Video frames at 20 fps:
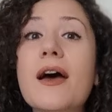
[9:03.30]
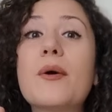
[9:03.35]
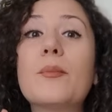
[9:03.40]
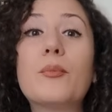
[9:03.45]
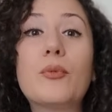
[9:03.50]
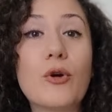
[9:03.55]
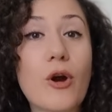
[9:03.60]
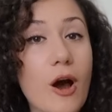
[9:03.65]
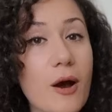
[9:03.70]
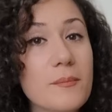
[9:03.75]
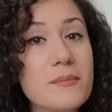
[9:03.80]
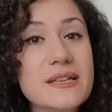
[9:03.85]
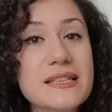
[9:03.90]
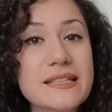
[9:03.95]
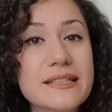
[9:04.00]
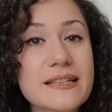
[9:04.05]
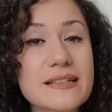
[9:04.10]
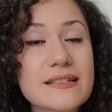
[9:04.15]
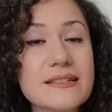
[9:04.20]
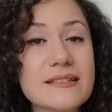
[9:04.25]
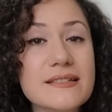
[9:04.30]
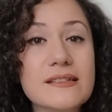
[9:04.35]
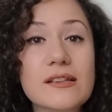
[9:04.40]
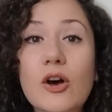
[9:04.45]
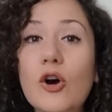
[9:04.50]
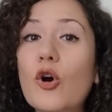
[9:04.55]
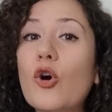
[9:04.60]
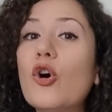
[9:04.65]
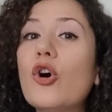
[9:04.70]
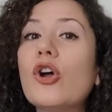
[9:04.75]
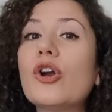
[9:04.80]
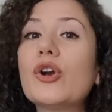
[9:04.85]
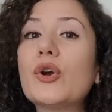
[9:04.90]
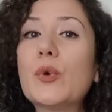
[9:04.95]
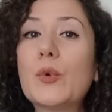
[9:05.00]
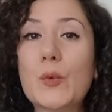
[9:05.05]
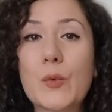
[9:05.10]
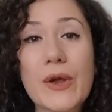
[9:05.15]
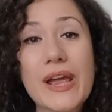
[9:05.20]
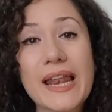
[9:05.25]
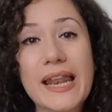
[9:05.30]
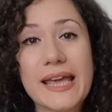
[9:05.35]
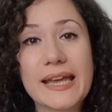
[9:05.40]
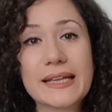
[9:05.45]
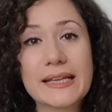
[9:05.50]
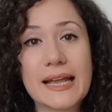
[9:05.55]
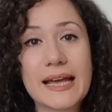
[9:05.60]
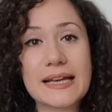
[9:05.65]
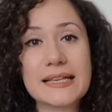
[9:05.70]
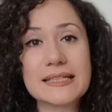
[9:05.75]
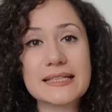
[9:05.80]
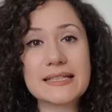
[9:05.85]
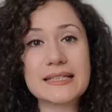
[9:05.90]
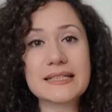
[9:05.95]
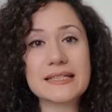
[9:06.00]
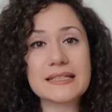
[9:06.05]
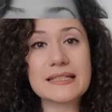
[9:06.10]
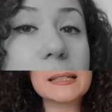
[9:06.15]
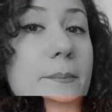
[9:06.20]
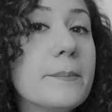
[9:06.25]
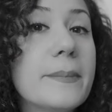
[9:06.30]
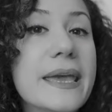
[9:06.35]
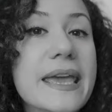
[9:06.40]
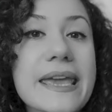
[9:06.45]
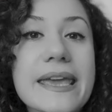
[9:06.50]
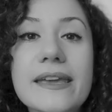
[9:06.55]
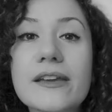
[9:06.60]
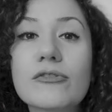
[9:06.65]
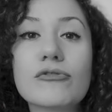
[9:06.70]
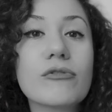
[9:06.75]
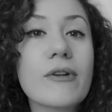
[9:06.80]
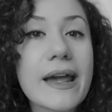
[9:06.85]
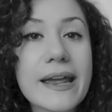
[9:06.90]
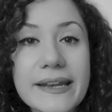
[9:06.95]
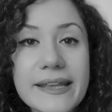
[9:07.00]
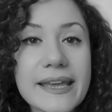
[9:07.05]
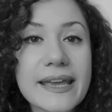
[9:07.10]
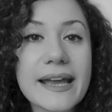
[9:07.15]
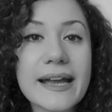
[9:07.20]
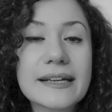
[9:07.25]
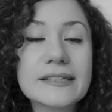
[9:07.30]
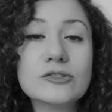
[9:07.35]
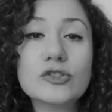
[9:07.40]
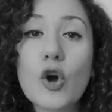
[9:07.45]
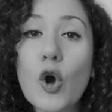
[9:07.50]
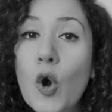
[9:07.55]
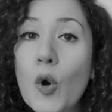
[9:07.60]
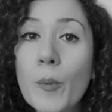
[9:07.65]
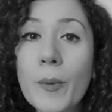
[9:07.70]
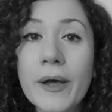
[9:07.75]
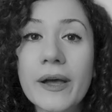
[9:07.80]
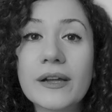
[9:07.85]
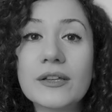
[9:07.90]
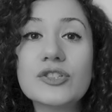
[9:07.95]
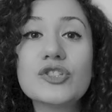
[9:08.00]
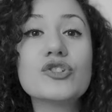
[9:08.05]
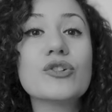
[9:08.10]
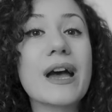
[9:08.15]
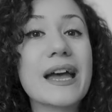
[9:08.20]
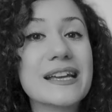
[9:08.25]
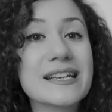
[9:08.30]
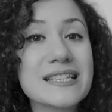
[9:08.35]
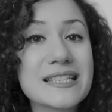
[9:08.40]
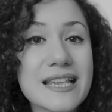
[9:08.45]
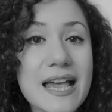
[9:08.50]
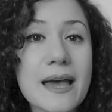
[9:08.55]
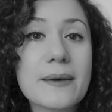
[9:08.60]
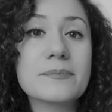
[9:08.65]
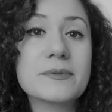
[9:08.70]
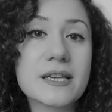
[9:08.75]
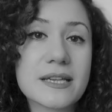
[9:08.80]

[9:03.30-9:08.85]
promises, or willingness. Being ready and open to accept a